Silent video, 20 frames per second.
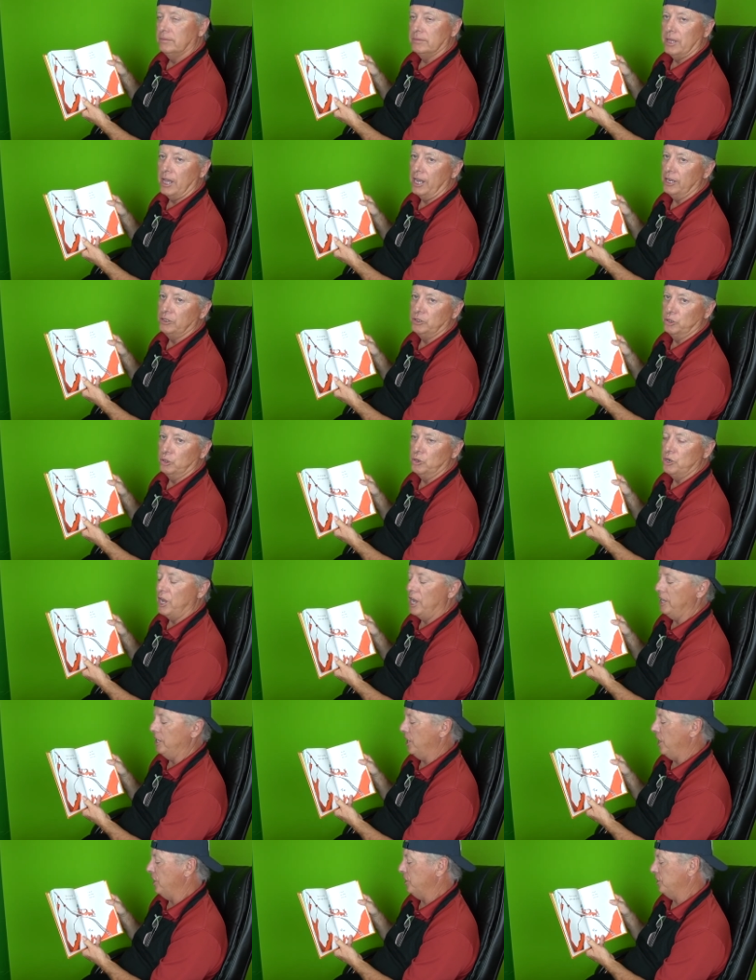I do
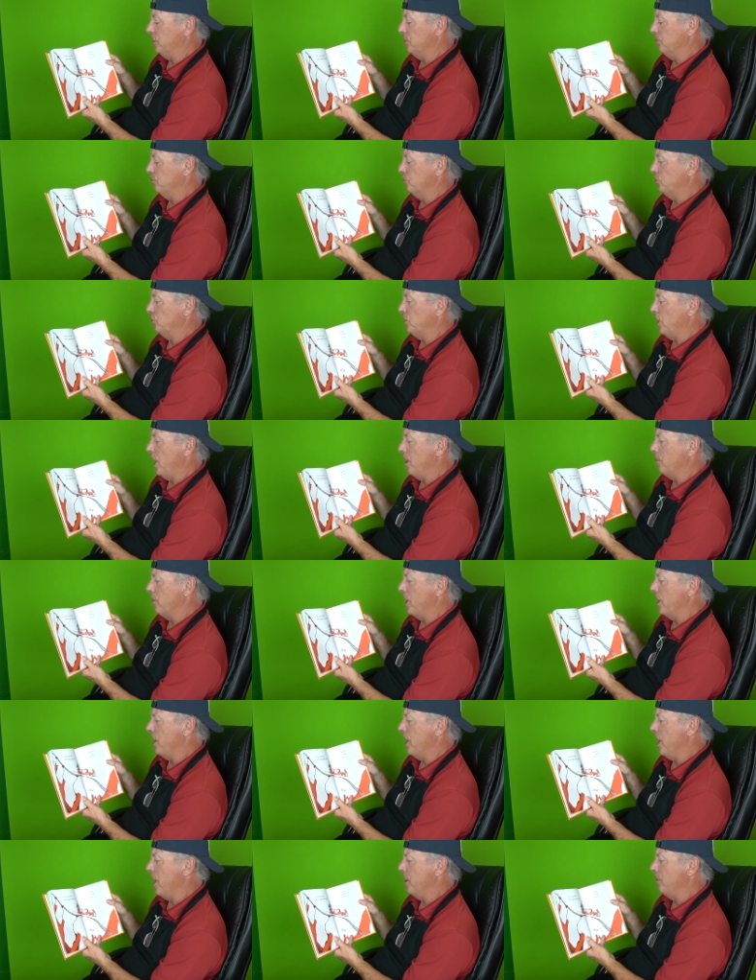not like them, Sam,
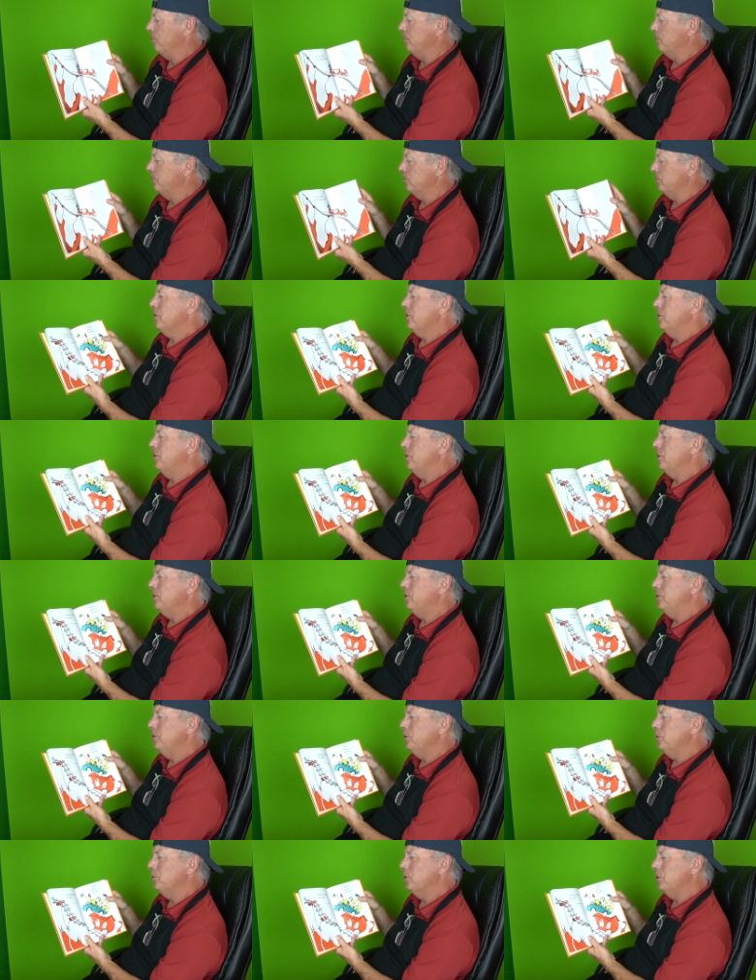I am. Could
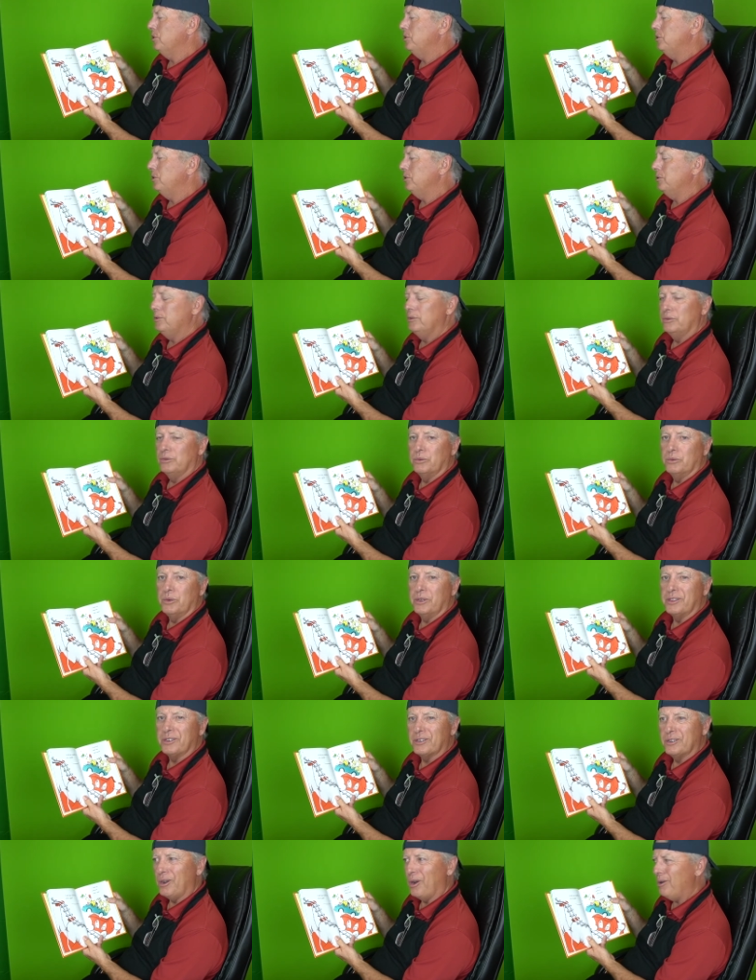you, would you,
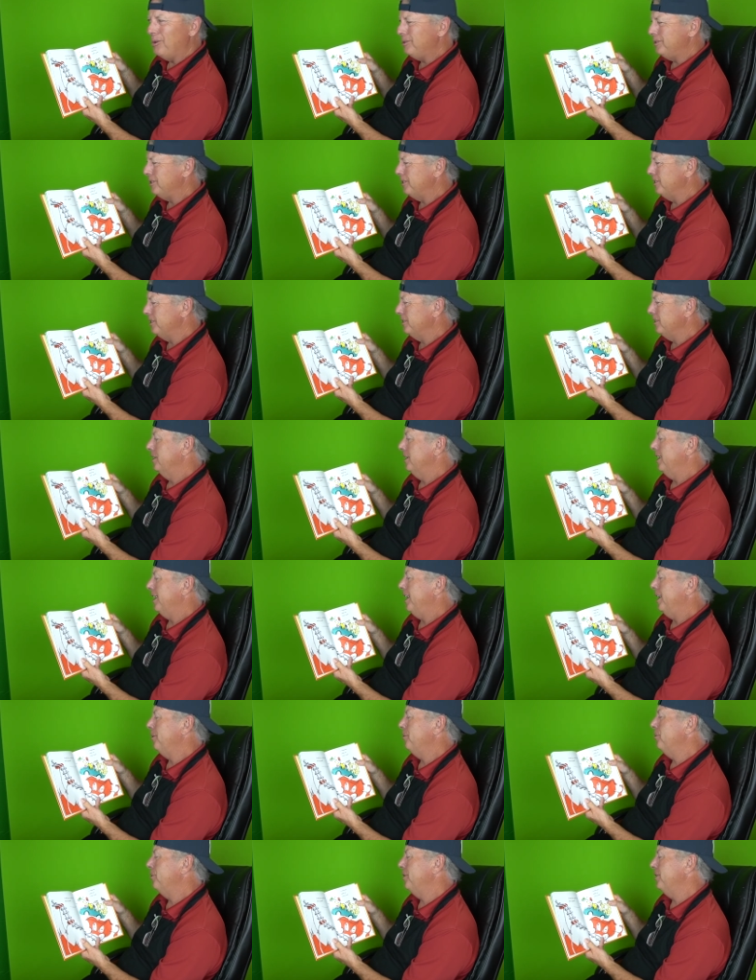with a goat?
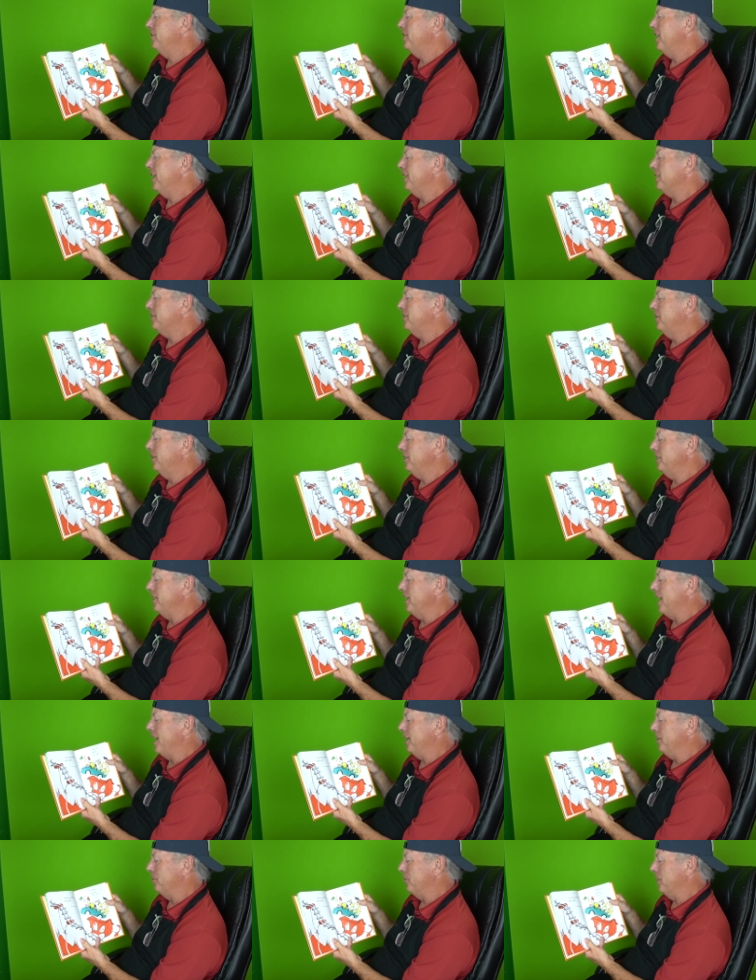I would not, could
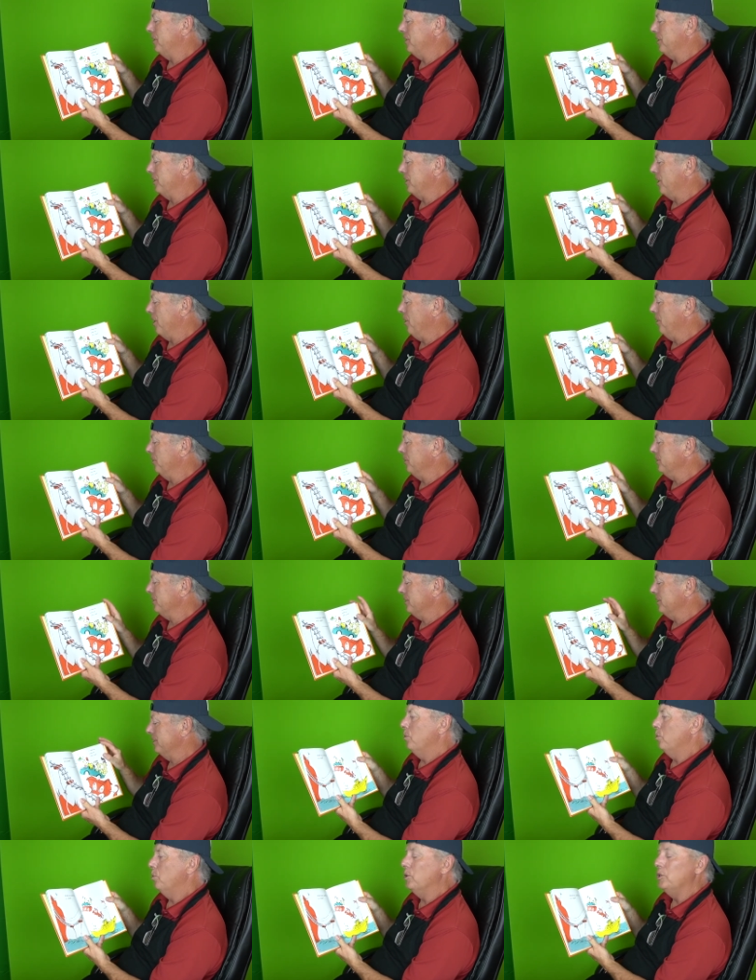not, with a goat.
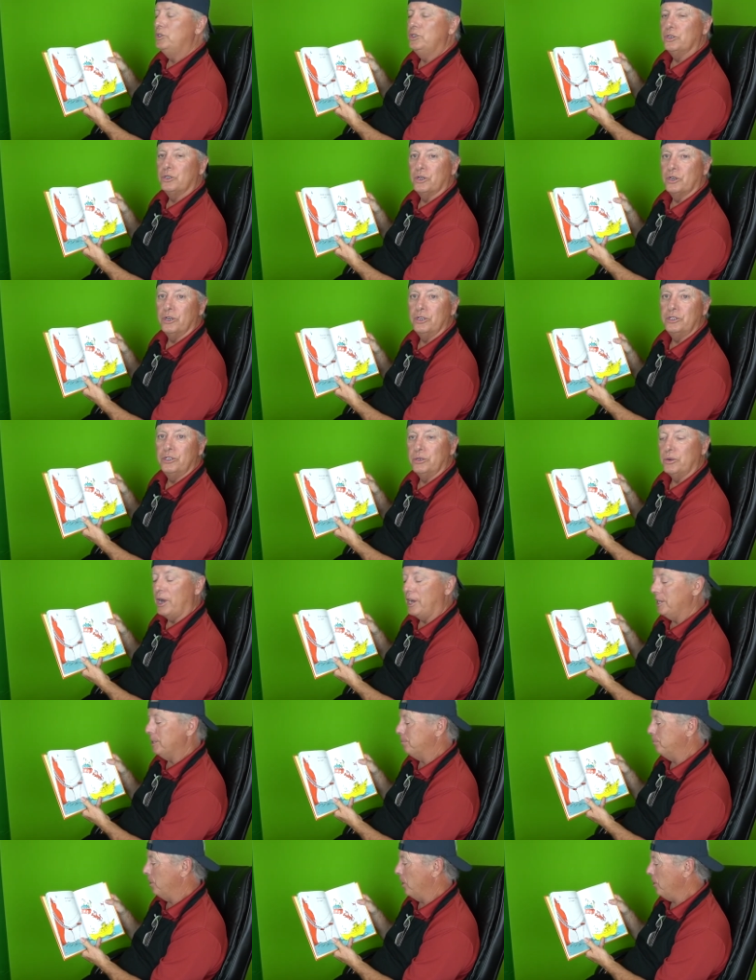Would you, could you,
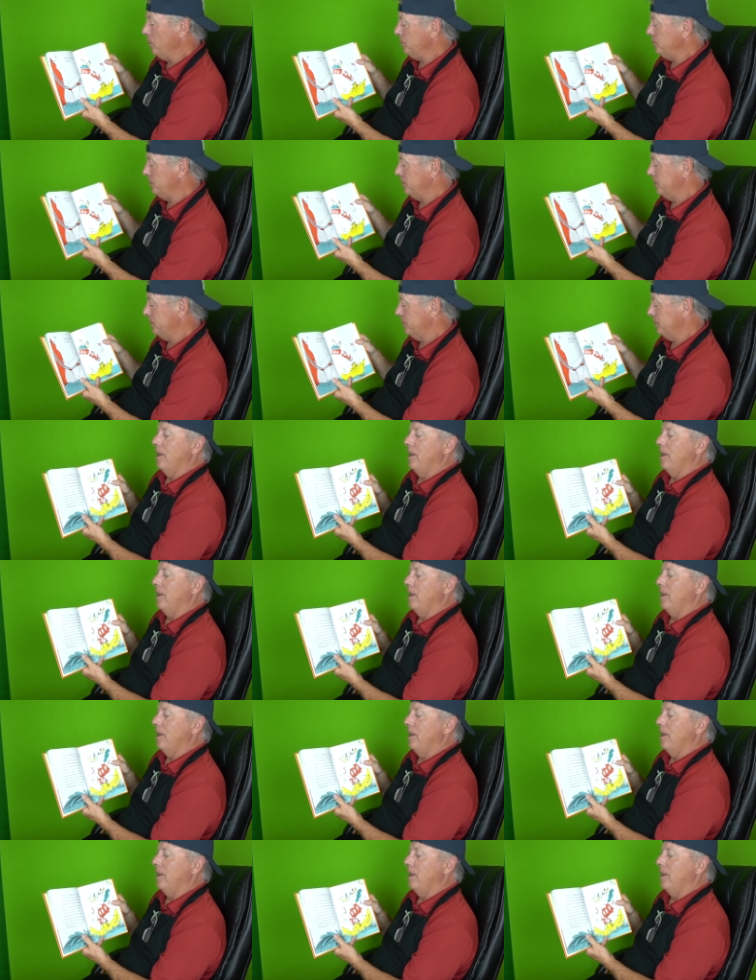on a boat?